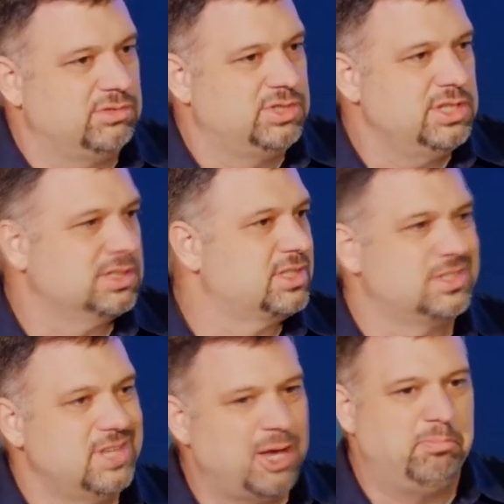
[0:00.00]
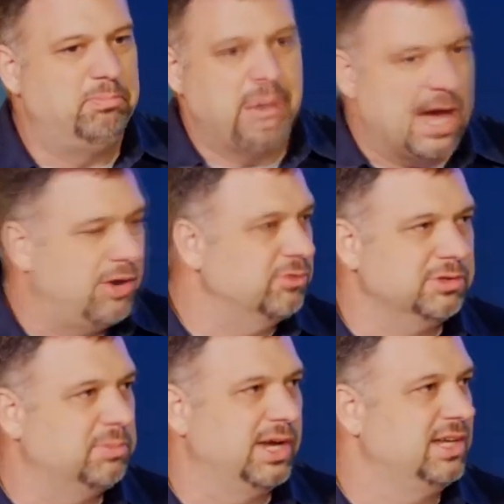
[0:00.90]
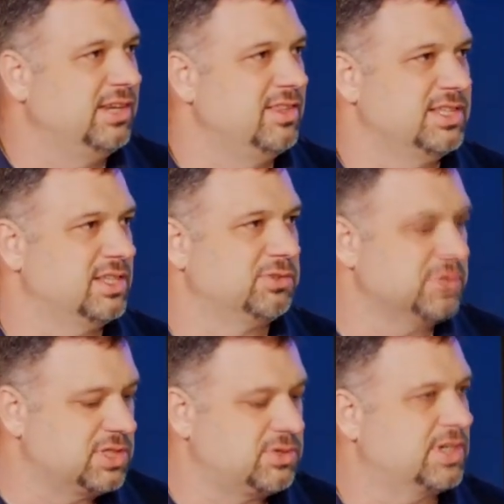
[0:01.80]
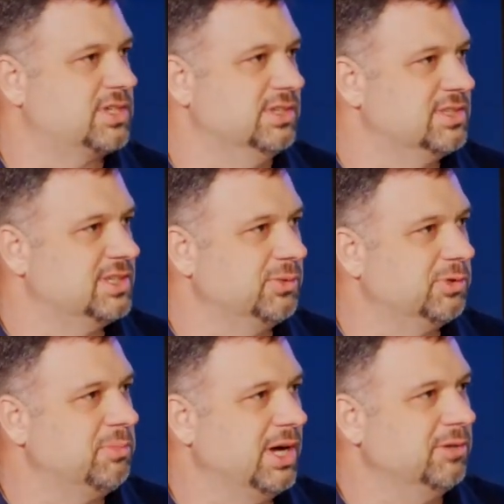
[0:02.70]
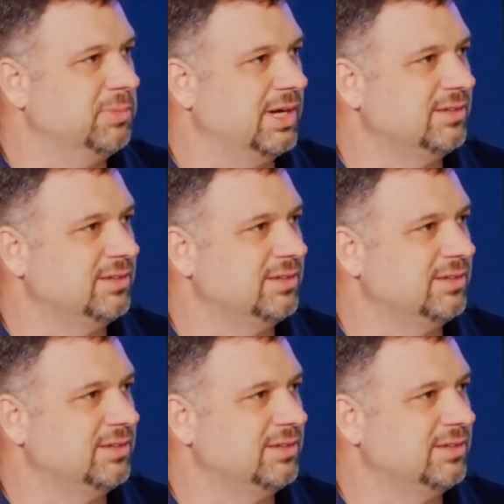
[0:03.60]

Jesus is not bound by any of these other no. restrictions that we're bound by.